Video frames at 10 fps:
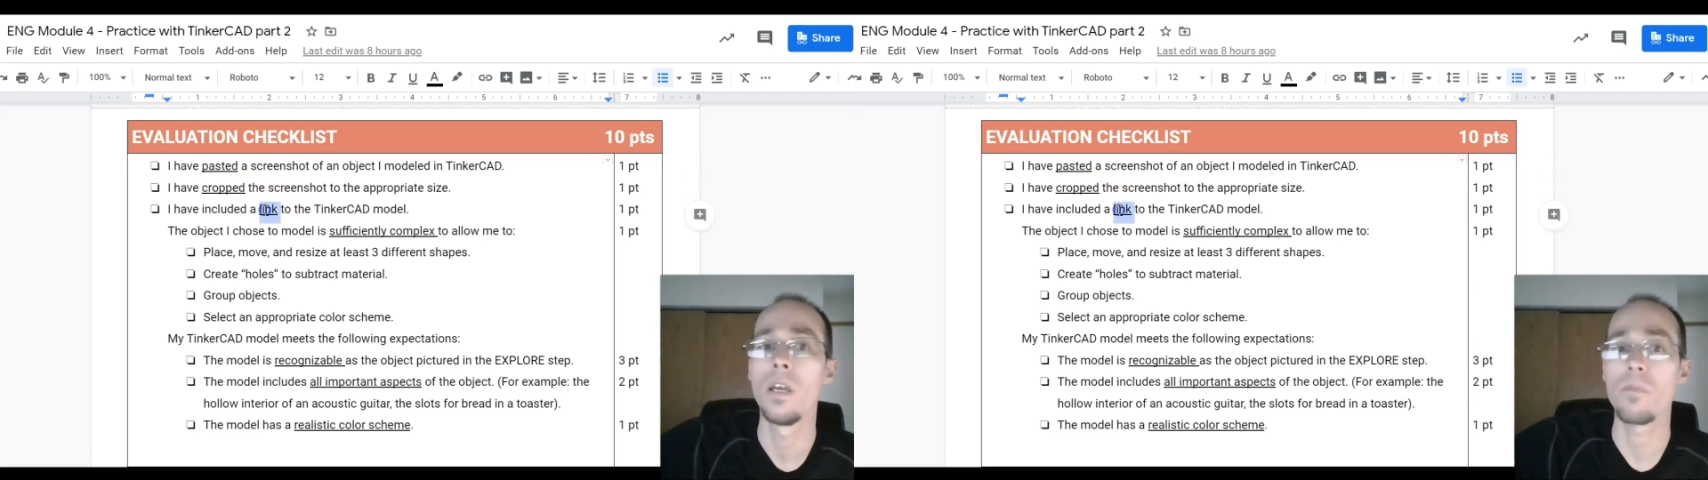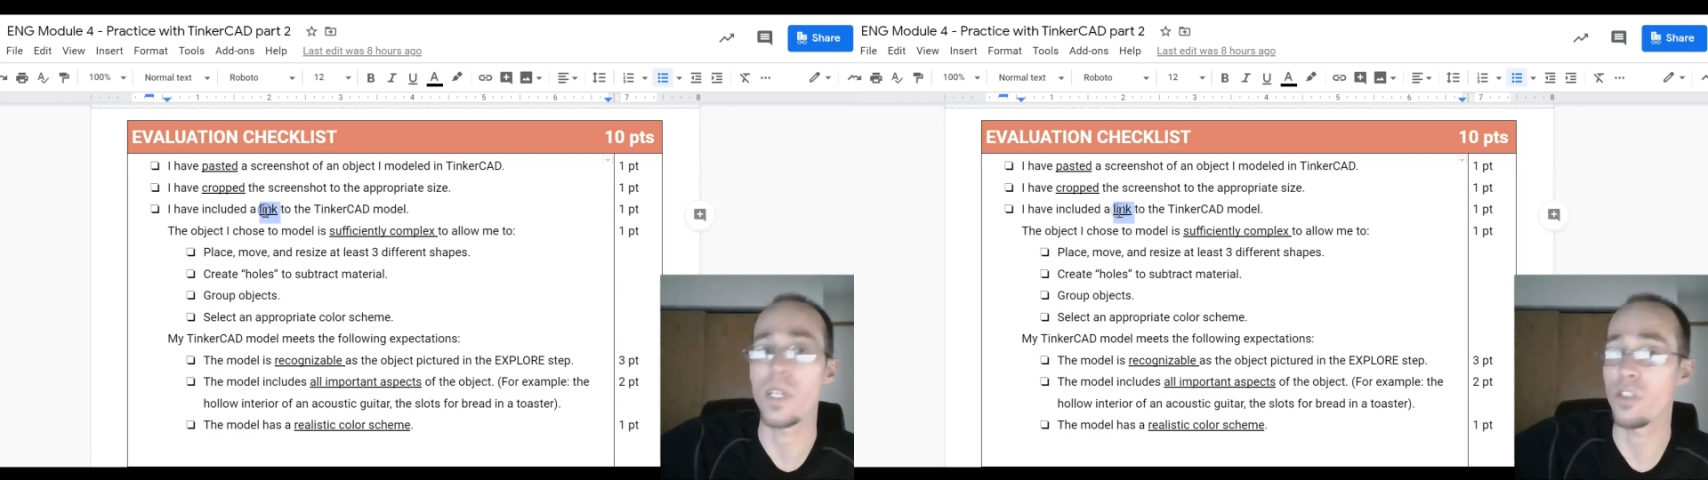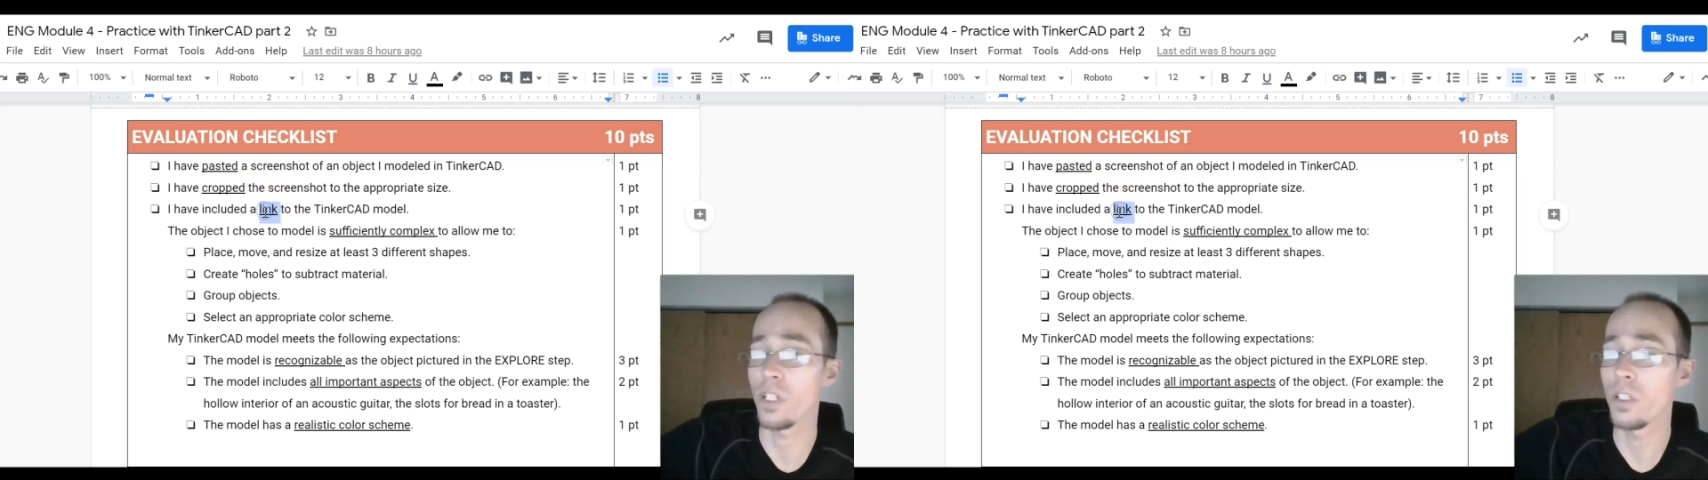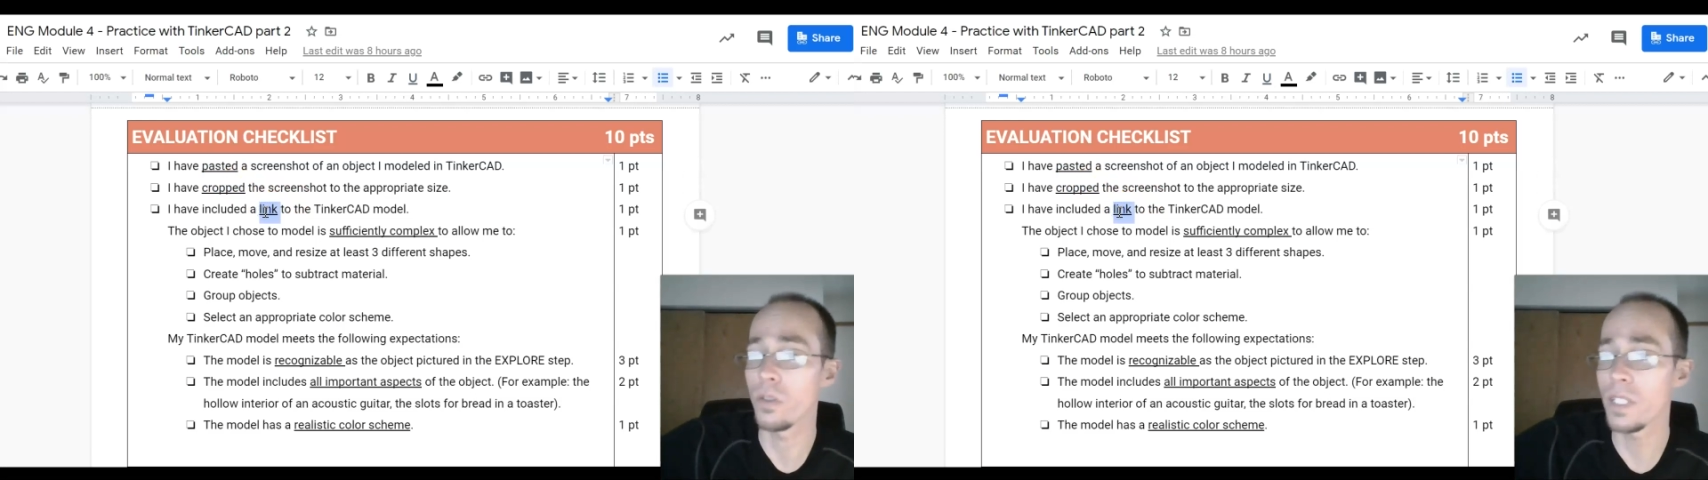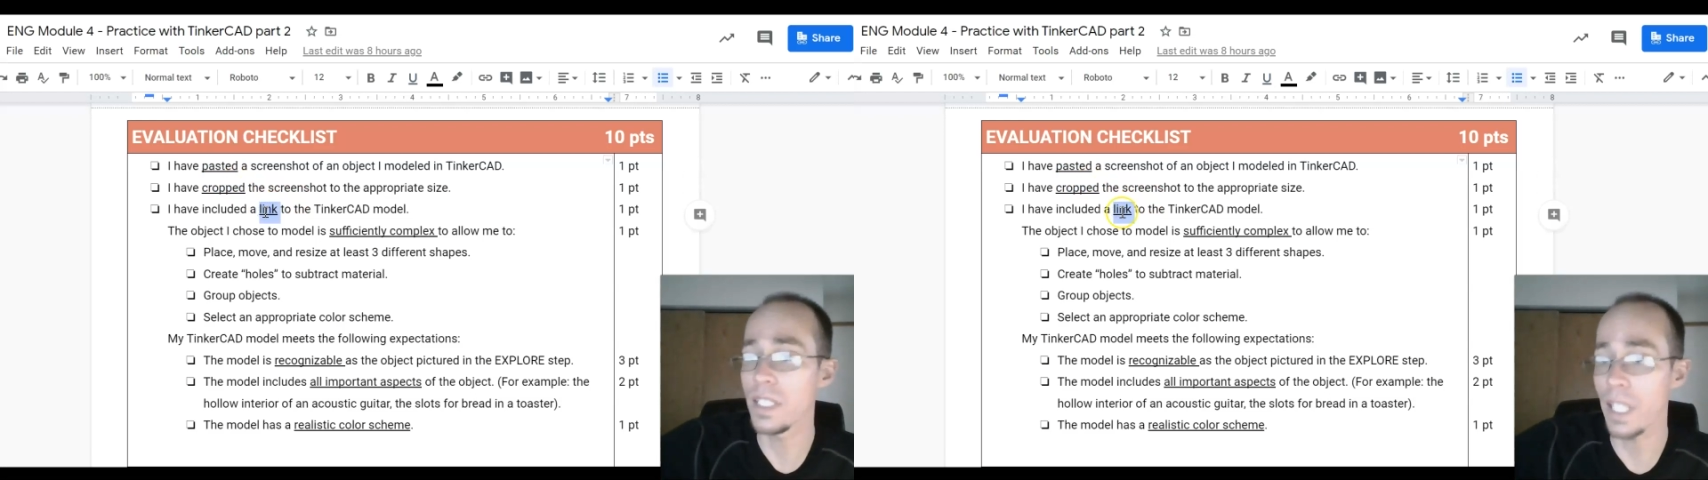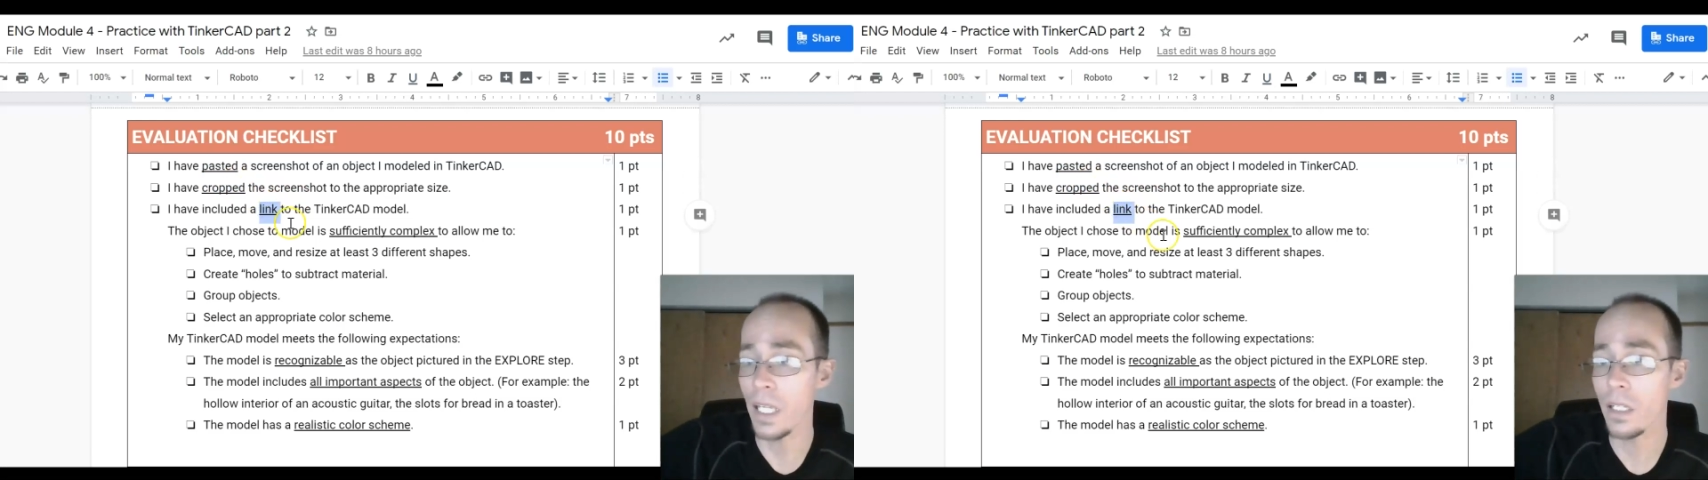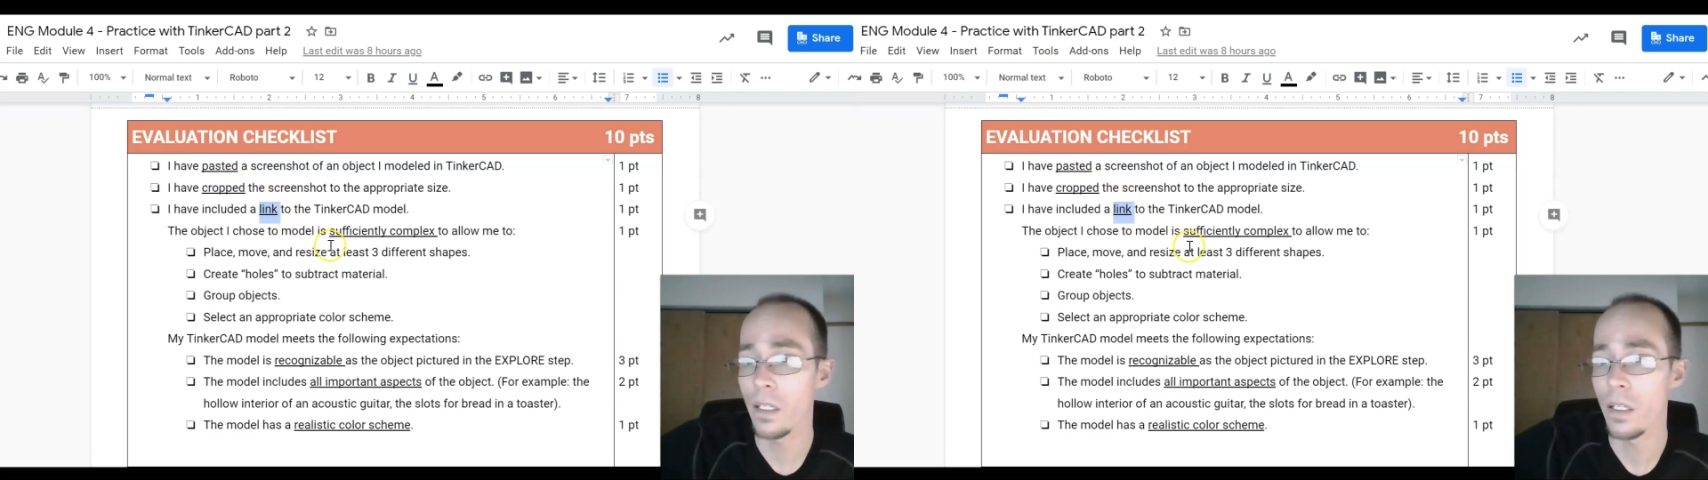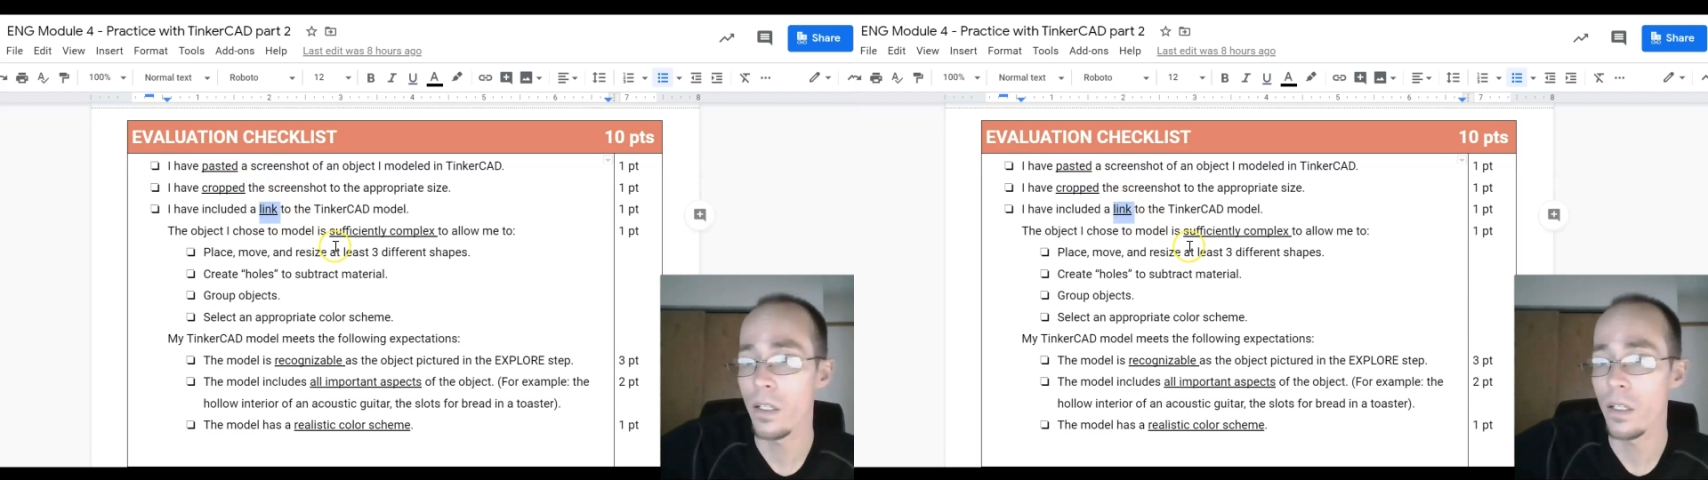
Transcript: Make sure to include the link